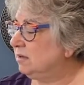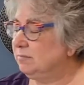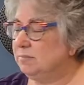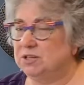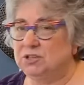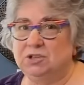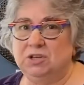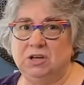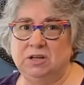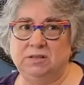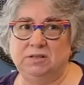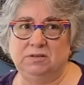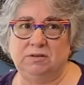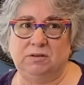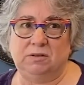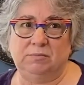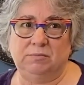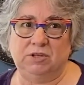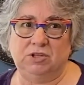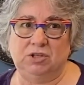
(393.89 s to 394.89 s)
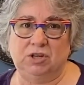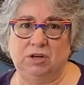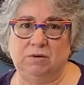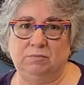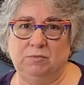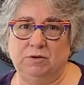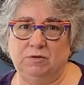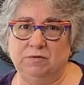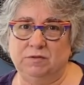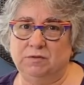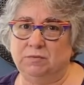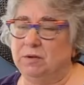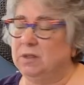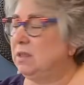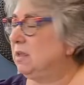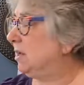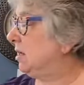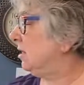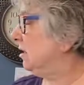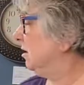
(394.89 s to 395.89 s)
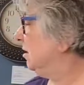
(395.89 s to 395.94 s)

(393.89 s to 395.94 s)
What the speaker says: machine so the machine moves with it.